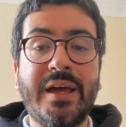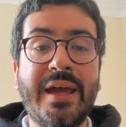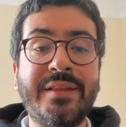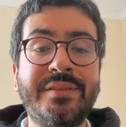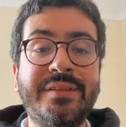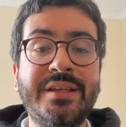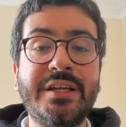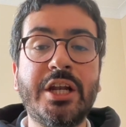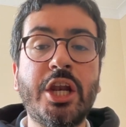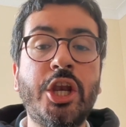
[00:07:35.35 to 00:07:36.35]
and
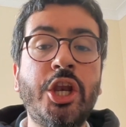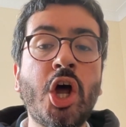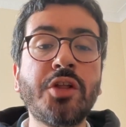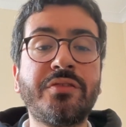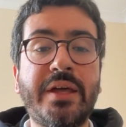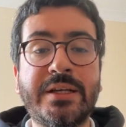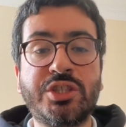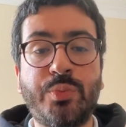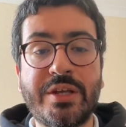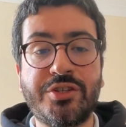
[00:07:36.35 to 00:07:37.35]
the not
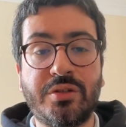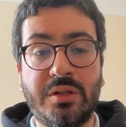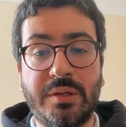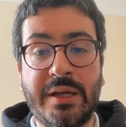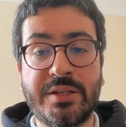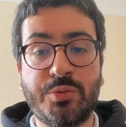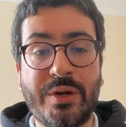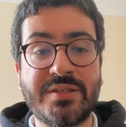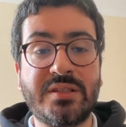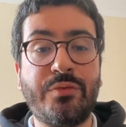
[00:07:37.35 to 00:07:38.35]

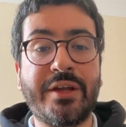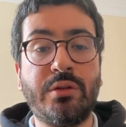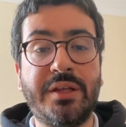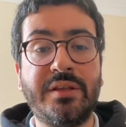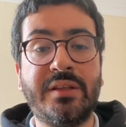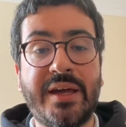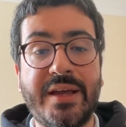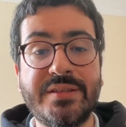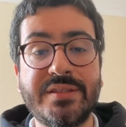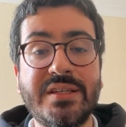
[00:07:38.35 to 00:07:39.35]
expressly regulated
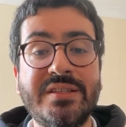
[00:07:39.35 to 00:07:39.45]
case